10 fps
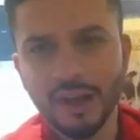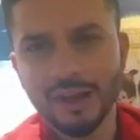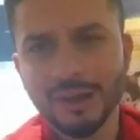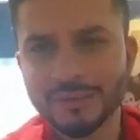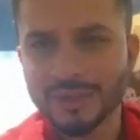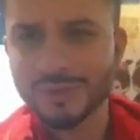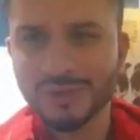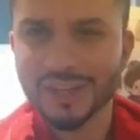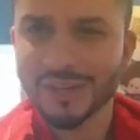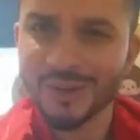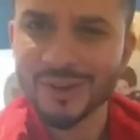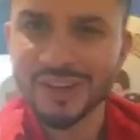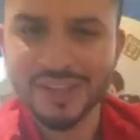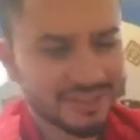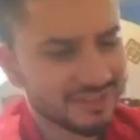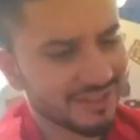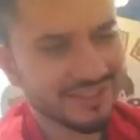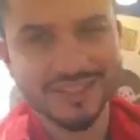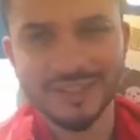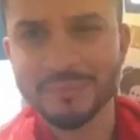Um, just to let you know guys,
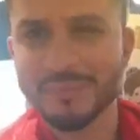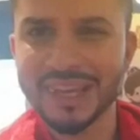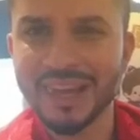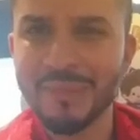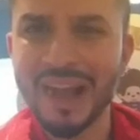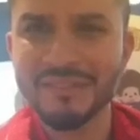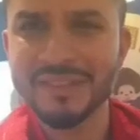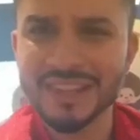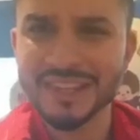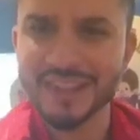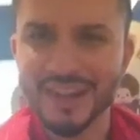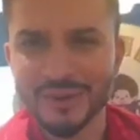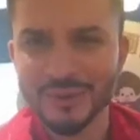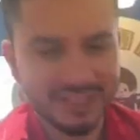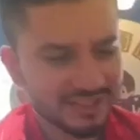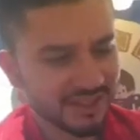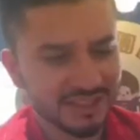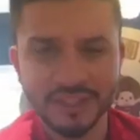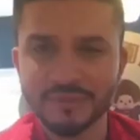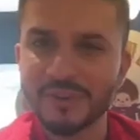this is me, I'm having this. I know these
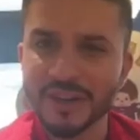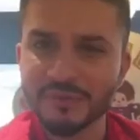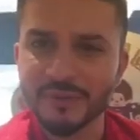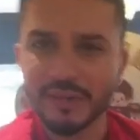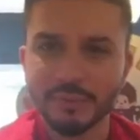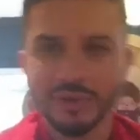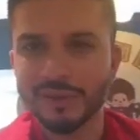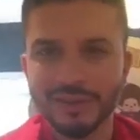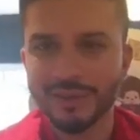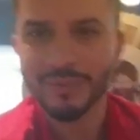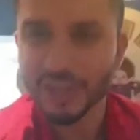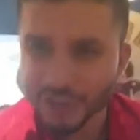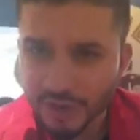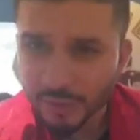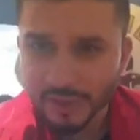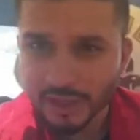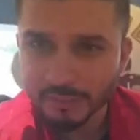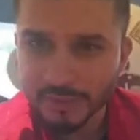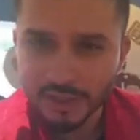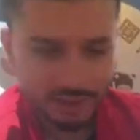guys are gonna fight for it, but I'm not sharing with them.
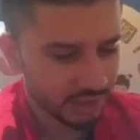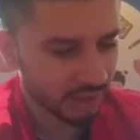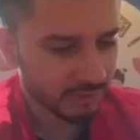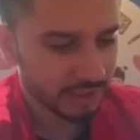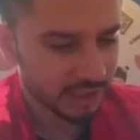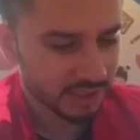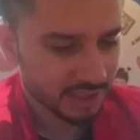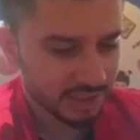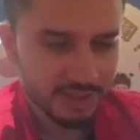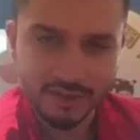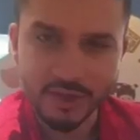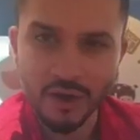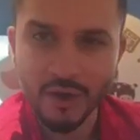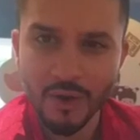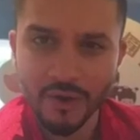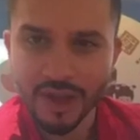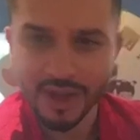You know what I mean? So